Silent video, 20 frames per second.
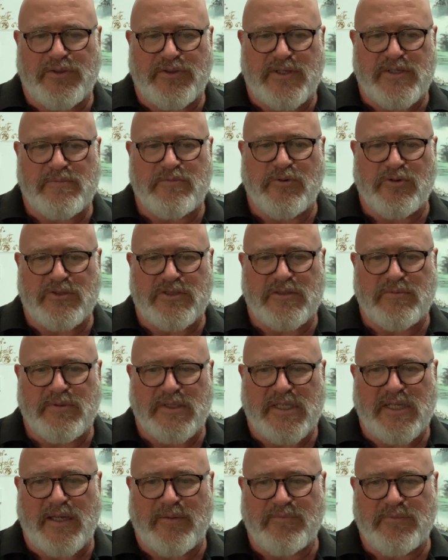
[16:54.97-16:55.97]
this book to
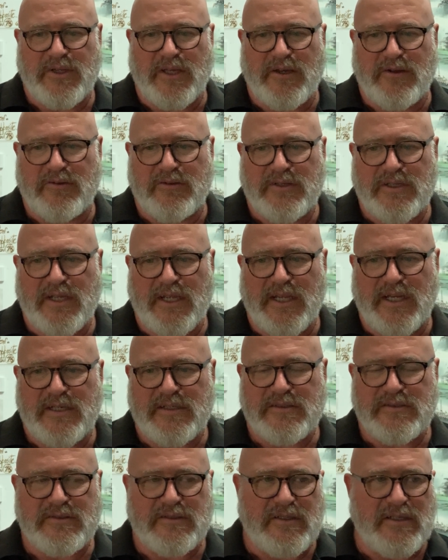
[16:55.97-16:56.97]
become known,
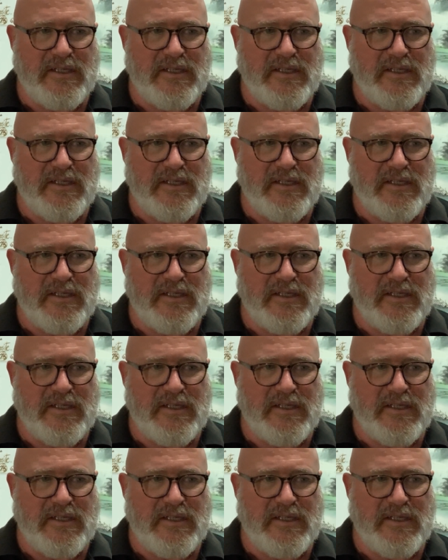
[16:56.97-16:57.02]
and